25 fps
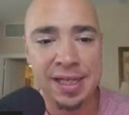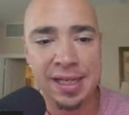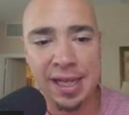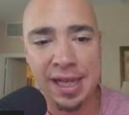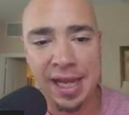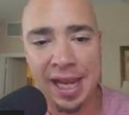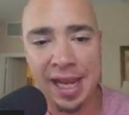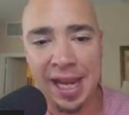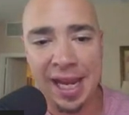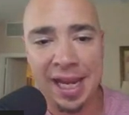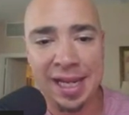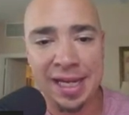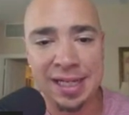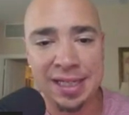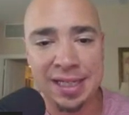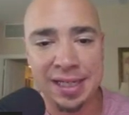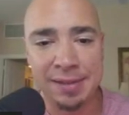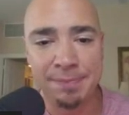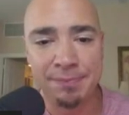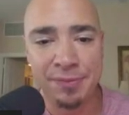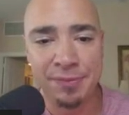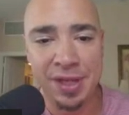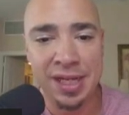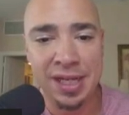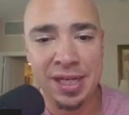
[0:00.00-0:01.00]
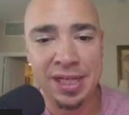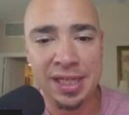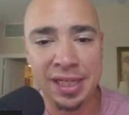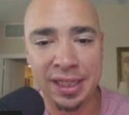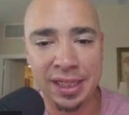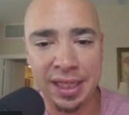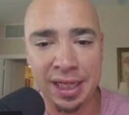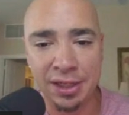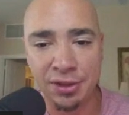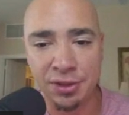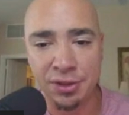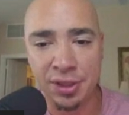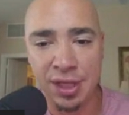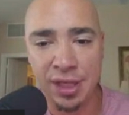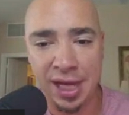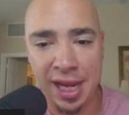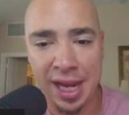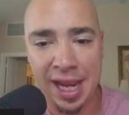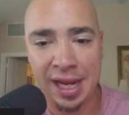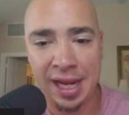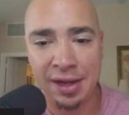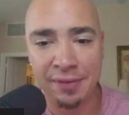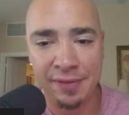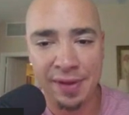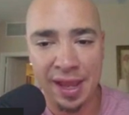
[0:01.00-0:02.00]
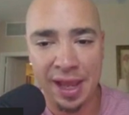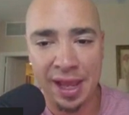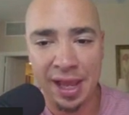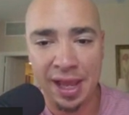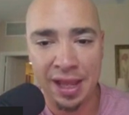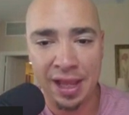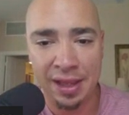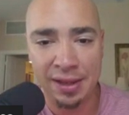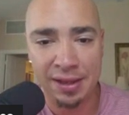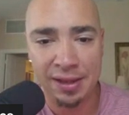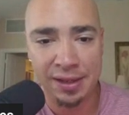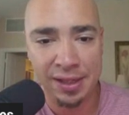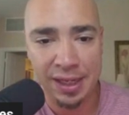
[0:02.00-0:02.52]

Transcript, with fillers: And Indian country head of uh,